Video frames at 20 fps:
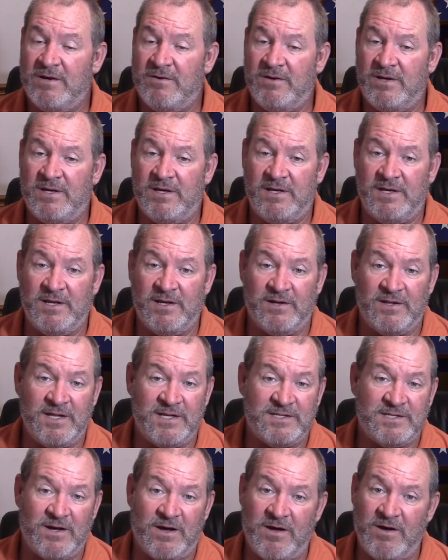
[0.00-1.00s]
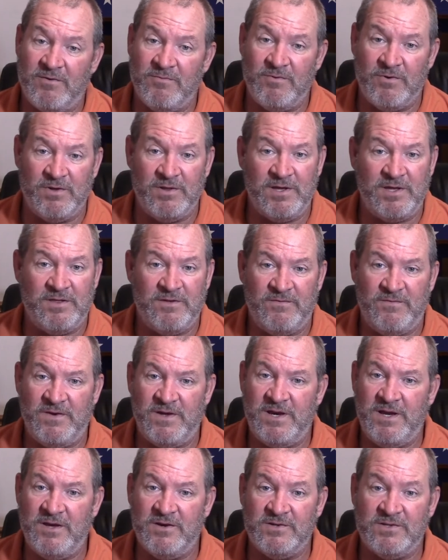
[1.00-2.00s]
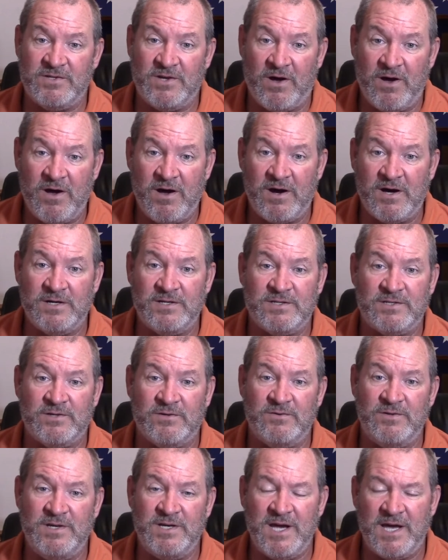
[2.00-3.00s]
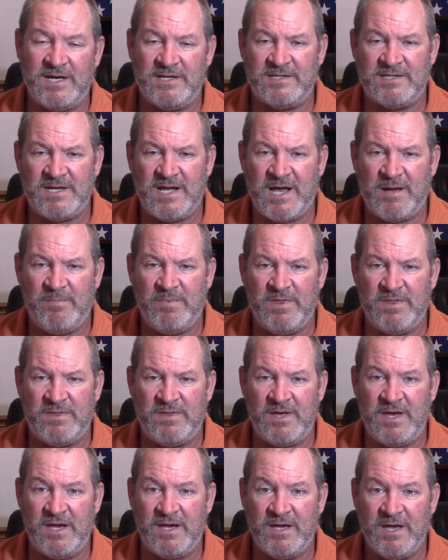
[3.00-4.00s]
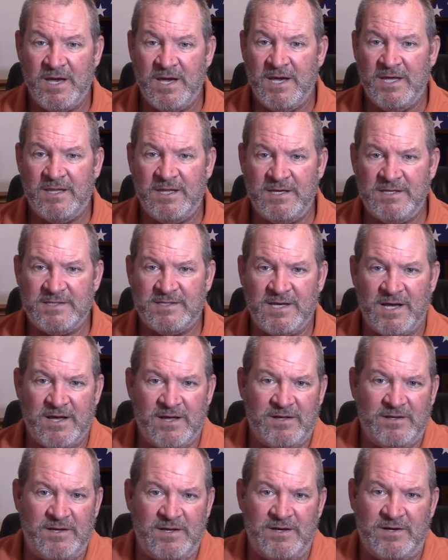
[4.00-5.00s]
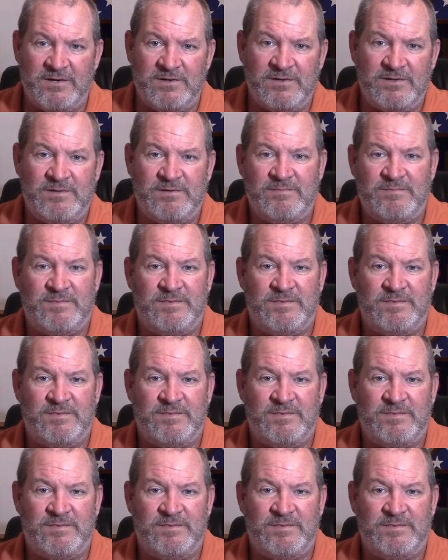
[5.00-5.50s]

You know, that's all really the videos are. So you got to stop and think. They sell, you know,